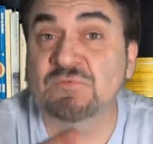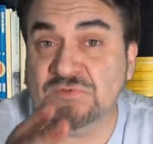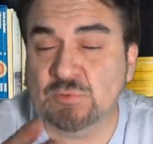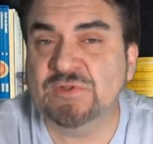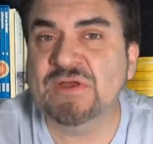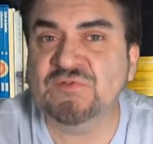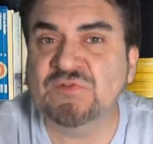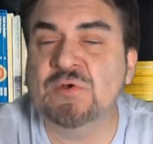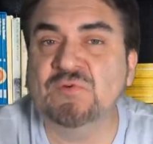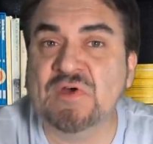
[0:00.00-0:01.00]
If you
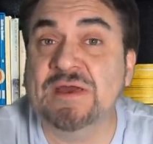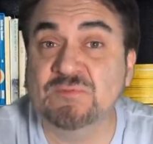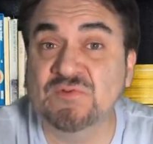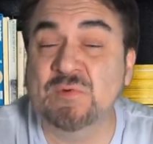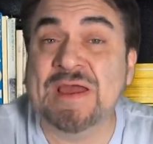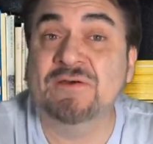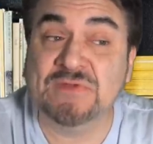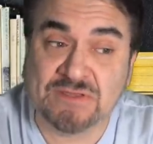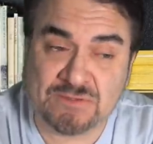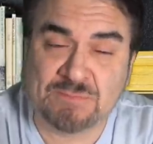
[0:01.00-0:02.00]
list those items you
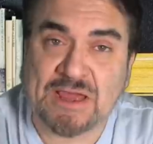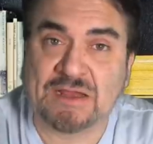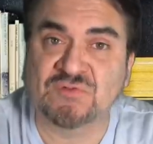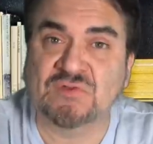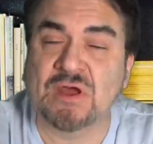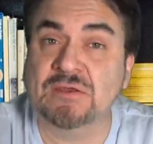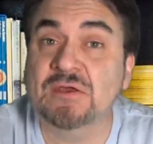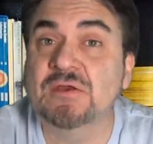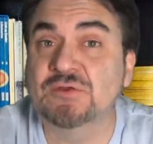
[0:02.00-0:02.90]
have in backstock,